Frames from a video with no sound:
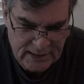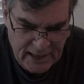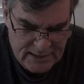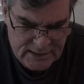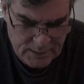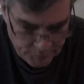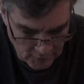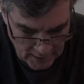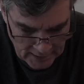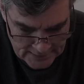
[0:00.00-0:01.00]
gets the
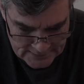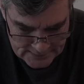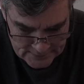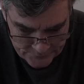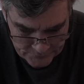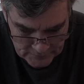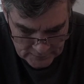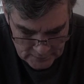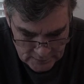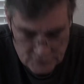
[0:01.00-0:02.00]
prize?
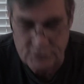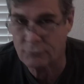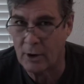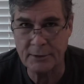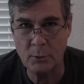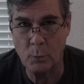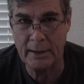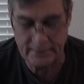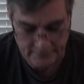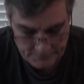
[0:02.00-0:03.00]
So run to
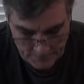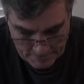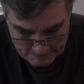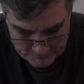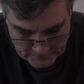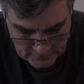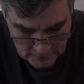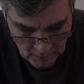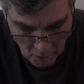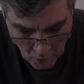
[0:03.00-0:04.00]
win.
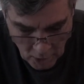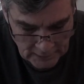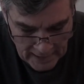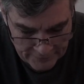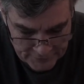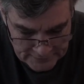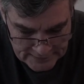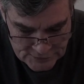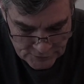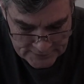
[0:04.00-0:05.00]
All
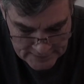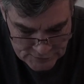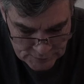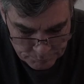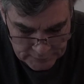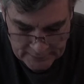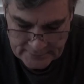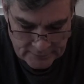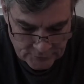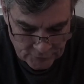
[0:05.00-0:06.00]
athletes are
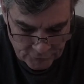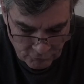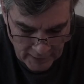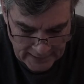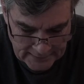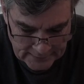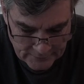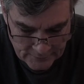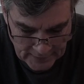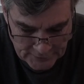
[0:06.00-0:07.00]
disciplined in their
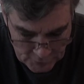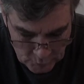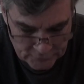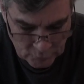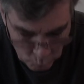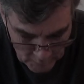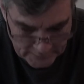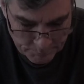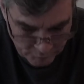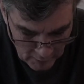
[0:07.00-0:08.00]
training. They do it to win
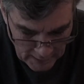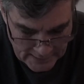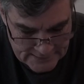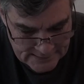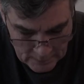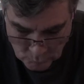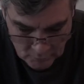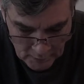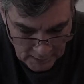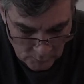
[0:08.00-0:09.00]
a prize that
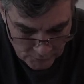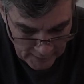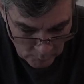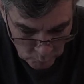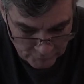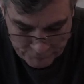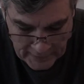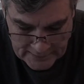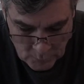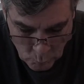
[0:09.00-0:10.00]
will
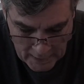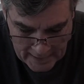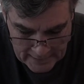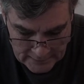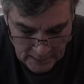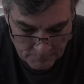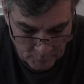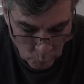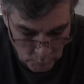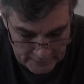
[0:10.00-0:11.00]
fade away,
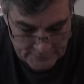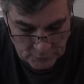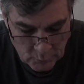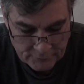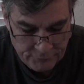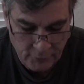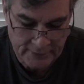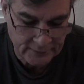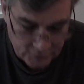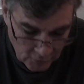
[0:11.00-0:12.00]
but we do it for
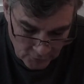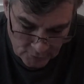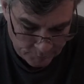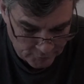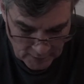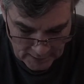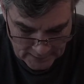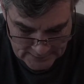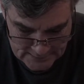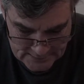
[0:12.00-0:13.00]
an eternal
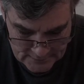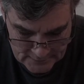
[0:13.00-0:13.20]
prize.